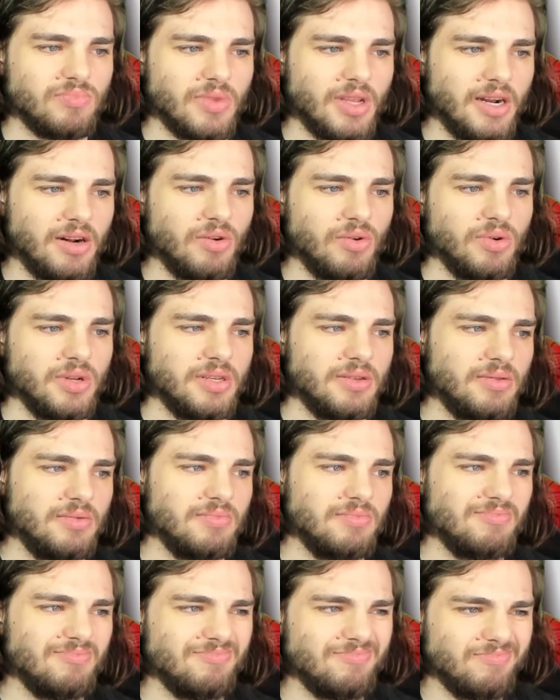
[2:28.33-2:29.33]
don't know, it's
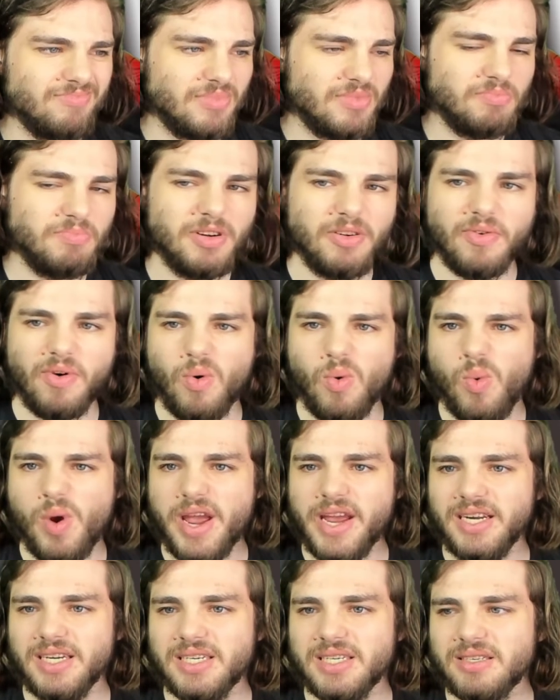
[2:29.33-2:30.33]
a bit of a
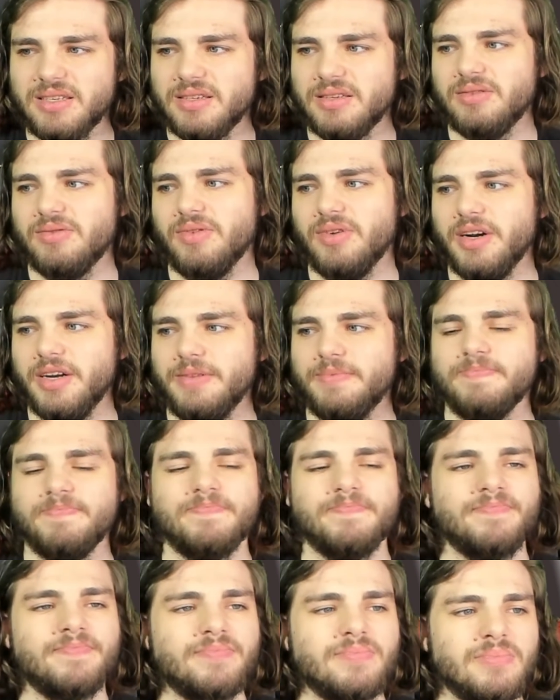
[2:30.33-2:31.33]
waste, right?
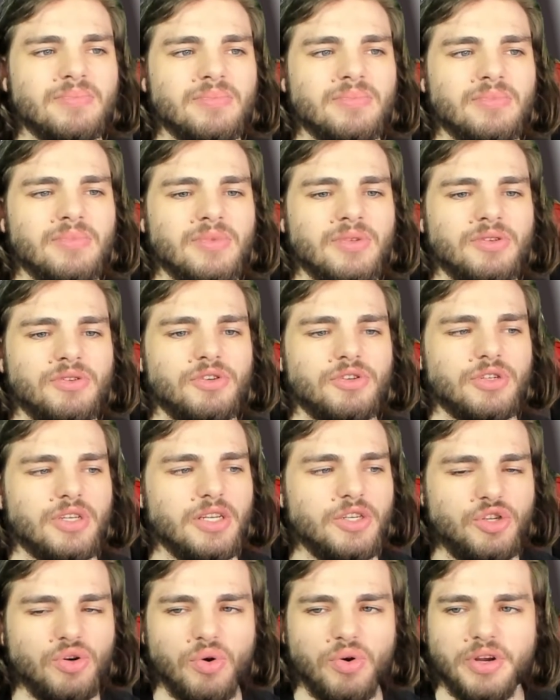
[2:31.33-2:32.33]
Just
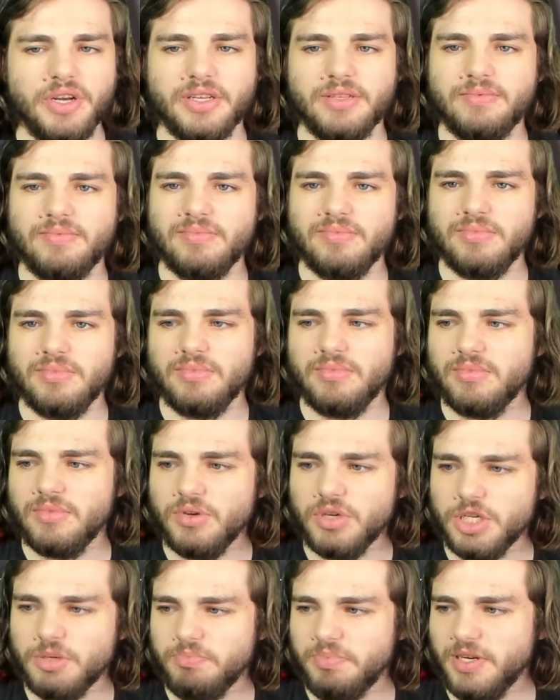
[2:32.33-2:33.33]
enjoy it.
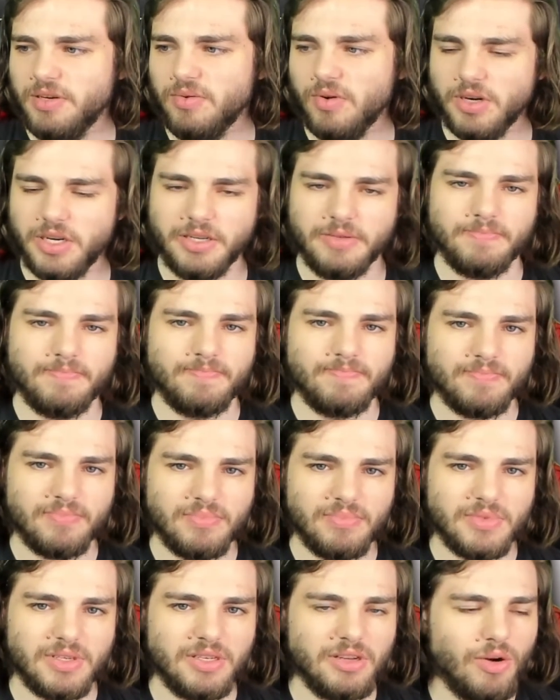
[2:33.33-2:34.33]
Don't speedrun it.
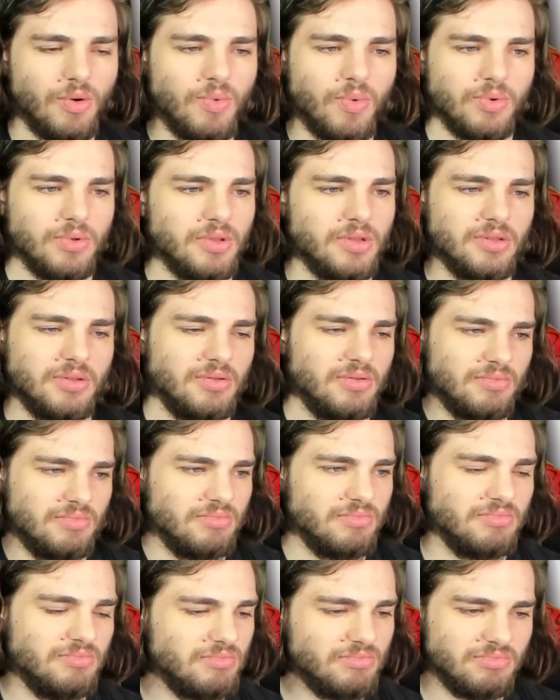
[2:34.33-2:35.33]
It's no,
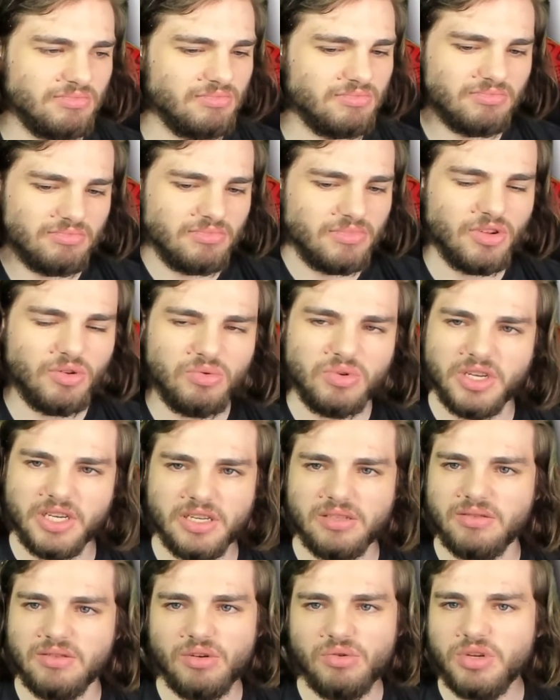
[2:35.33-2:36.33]
no
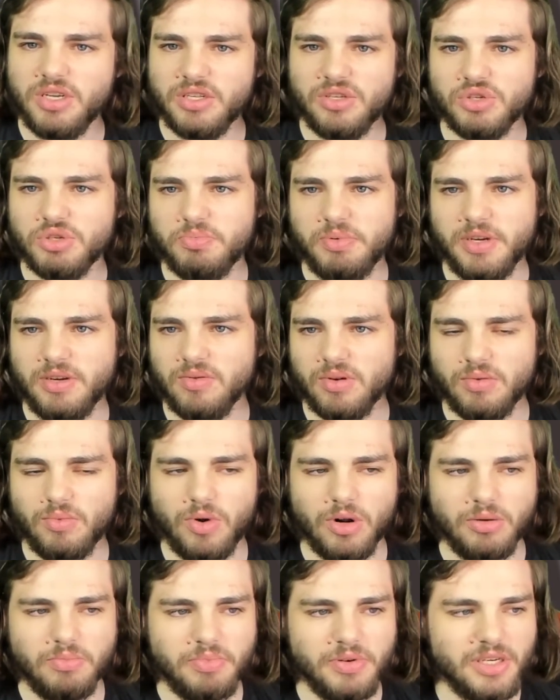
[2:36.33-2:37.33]
need. No need to speedrun
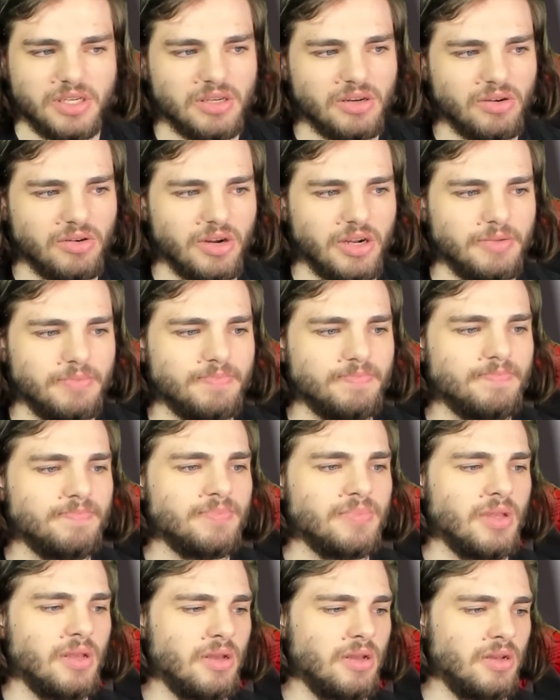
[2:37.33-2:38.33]
One Piece, alright?
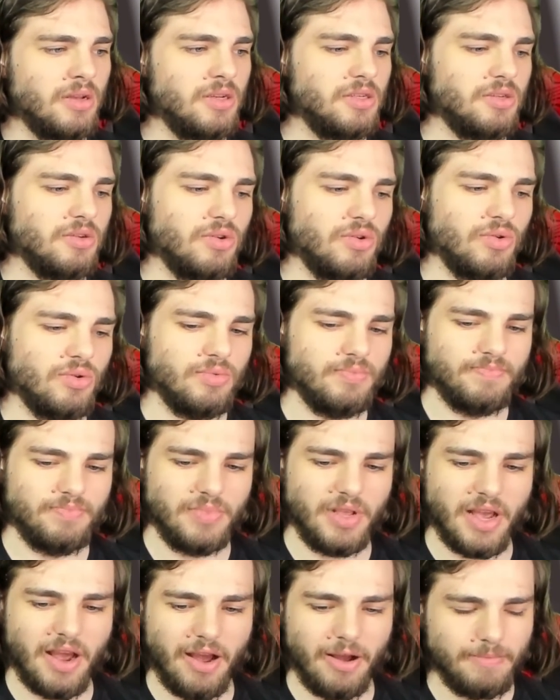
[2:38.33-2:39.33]
So,
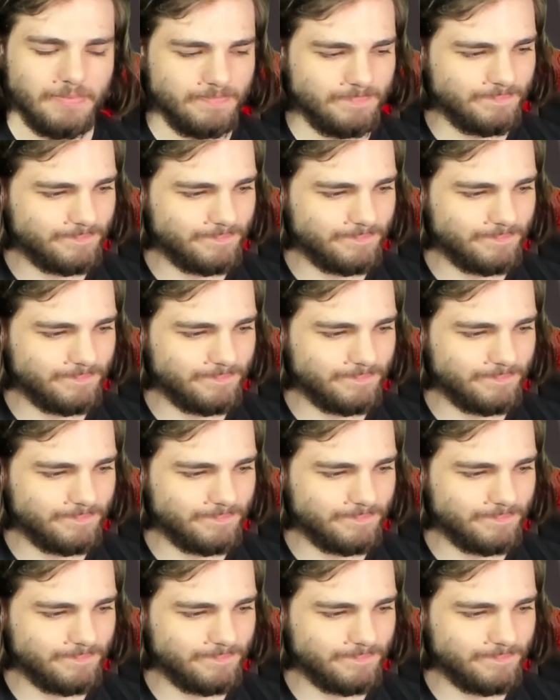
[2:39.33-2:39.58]
yeah.